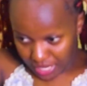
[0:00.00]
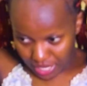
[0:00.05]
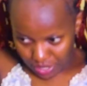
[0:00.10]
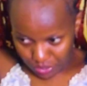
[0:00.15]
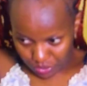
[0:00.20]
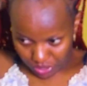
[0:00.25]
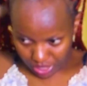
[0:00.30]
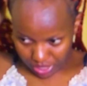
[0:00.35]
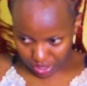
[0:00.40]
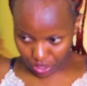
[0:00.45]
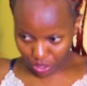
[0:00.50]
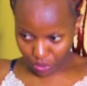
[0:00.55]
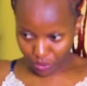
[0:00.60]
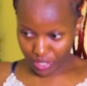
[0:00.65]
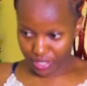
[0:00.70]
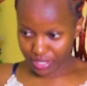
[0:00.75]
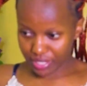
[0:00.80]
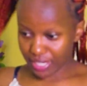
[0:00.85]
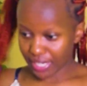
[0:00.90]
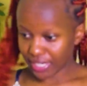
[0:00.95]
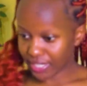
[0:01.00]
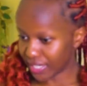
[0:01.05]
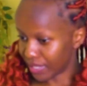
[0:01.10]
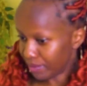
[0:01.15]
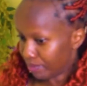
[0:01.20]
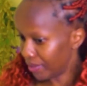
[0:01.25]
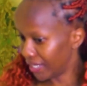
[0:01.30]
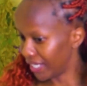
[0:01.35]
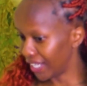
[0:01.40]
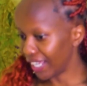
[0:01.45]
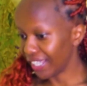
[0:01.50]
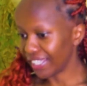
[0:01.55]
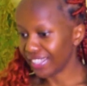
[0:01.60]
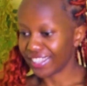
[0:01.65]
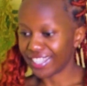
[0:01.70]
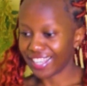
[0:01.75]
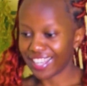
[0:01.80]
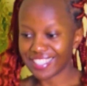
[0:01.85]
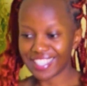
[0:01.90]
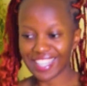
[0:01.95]
you can always let it be like
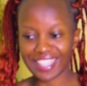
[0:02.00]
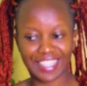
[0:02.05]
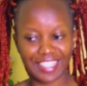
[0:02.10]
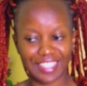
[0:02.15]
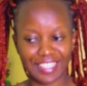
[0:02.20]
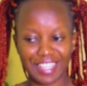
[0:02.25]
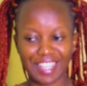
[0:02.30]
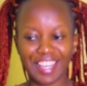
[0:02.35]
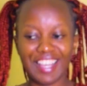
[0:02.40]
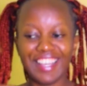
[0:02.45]
that. I think